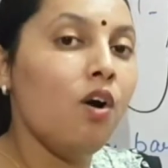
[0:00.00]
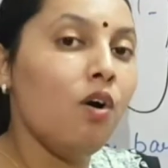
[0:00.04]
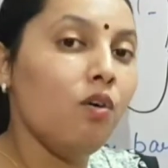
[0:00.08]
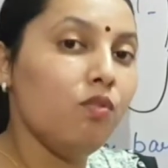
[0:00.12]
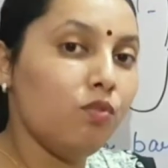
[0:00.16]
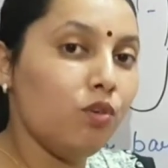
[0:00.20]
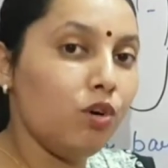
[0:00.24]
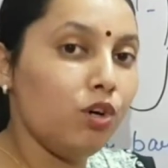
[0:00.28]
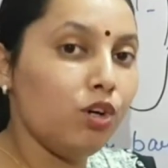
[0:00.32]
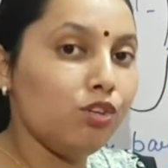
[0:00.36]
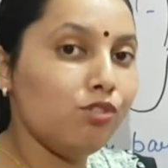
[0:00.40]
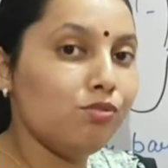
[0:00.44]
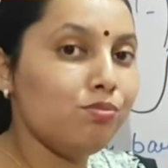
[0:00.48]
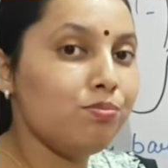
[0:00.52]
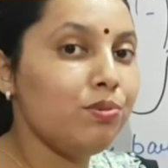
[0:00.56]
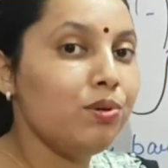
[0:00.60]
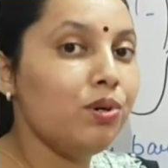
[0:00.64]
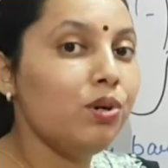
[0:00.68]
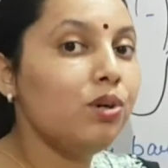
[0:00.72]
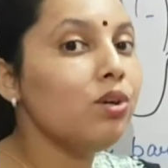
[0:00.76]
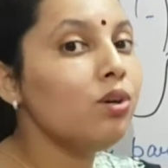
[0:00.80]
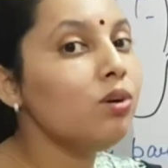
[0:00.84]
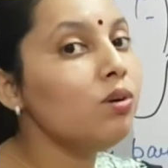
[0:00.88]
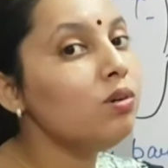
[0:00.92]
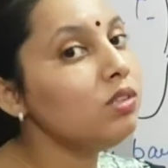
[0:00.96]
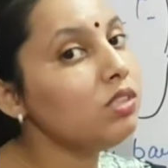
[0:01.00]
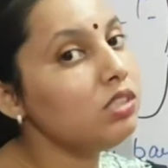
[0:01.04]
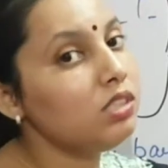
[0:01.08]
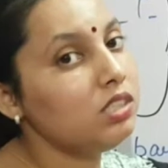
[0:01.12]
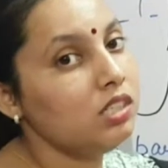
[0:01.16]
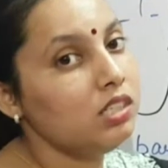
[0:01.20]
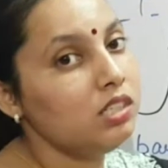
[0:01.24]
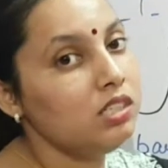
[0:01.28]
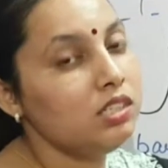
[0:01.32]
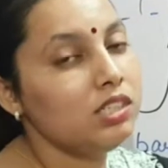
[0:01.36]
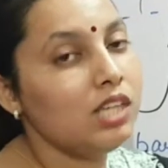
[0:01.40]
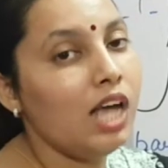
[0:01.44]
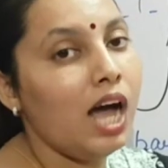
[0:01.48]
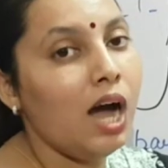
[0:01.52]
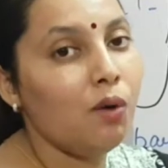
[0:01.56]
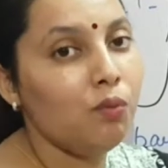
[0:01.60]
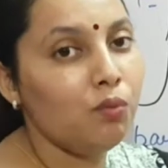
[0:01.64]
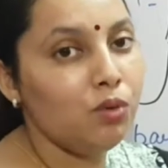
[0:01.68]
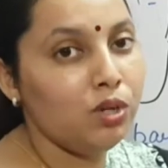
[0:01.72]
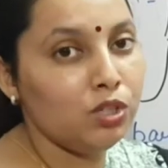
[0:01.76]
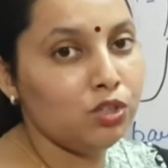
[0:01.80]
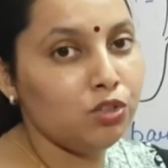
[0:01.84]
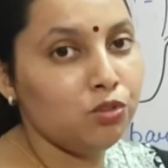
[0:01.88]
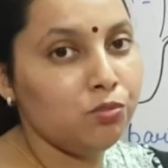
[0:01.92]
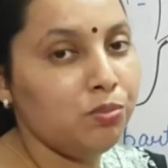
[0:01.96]
what is produced?
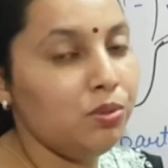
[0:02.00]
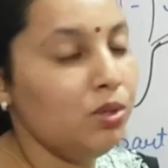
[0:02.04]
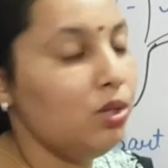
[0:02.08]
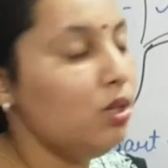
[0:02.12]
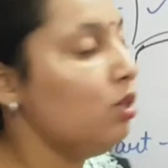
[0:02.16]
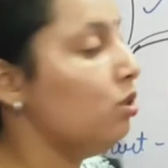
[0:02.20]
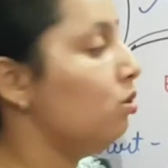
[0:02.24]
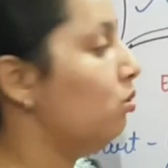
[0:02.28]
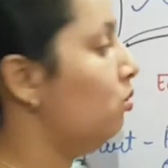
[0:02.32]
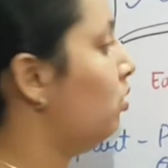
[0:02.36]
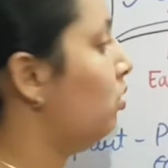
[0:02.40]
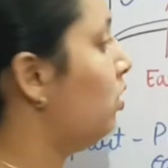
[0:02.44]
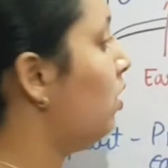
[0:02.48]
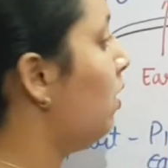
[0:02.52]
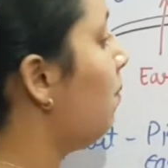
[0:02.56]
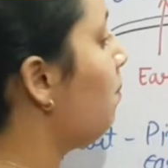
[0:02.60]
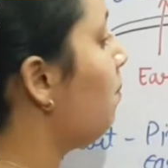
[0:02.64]
Sound is produced.